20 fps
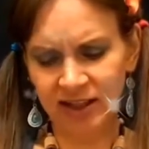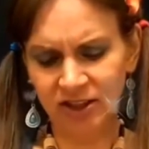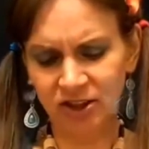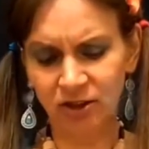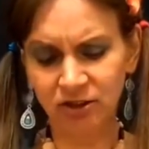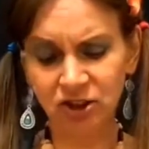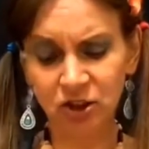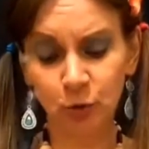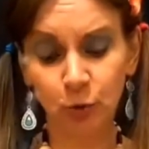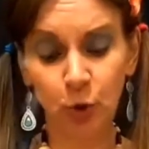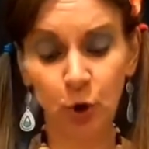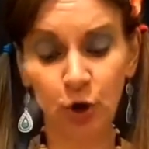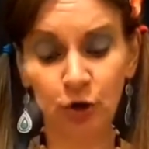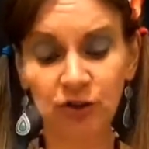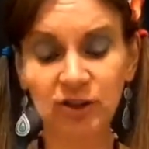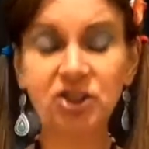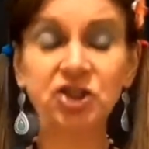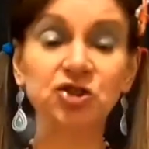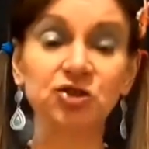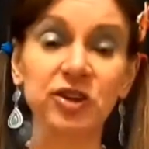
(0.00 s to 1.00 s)
So she
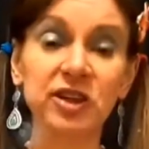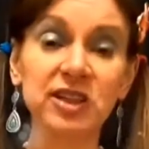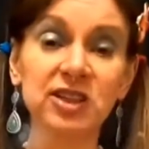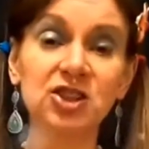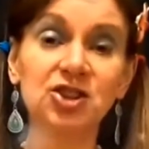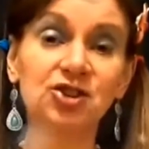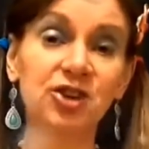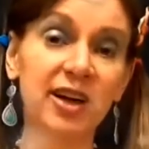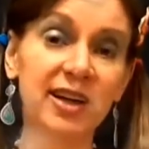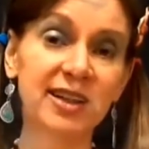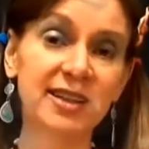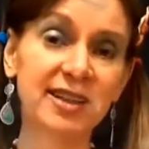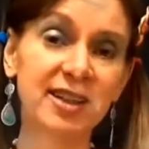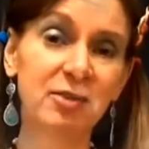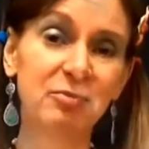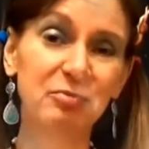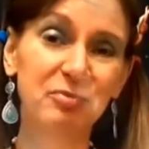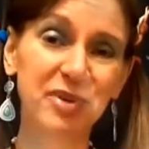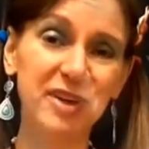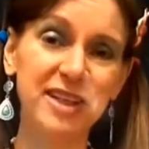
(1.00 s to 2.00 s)
worked the street, trying to
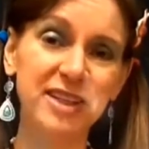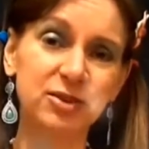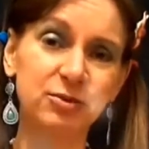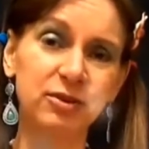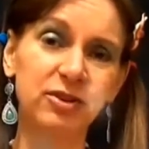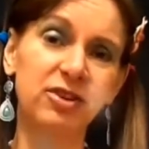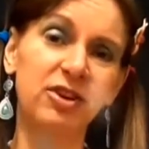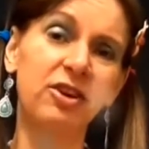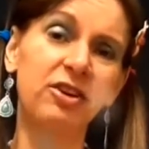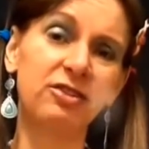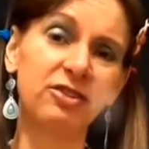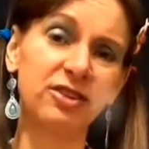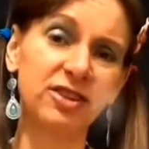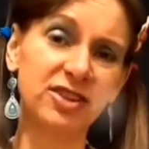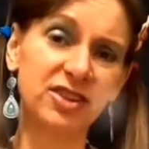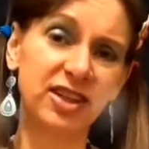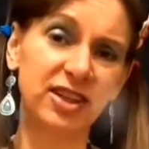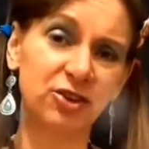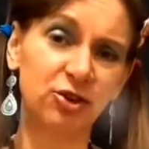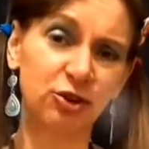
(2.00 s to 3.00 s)
compete with
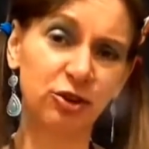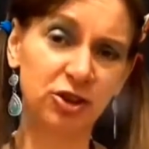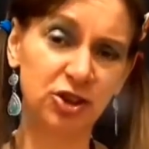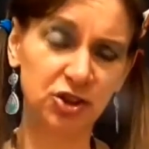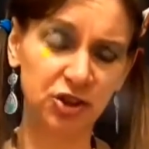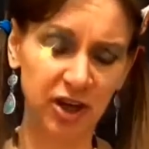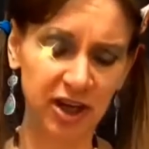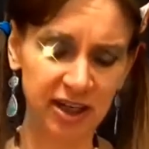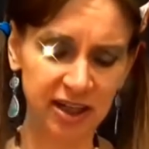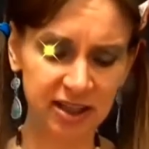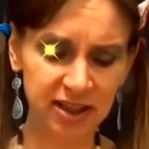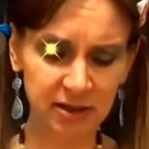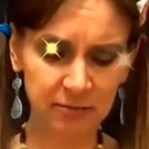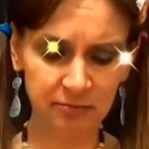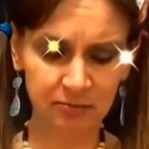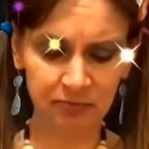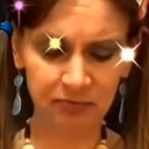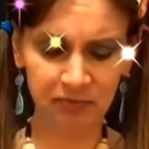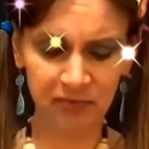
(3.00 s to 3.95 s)
others in her trade.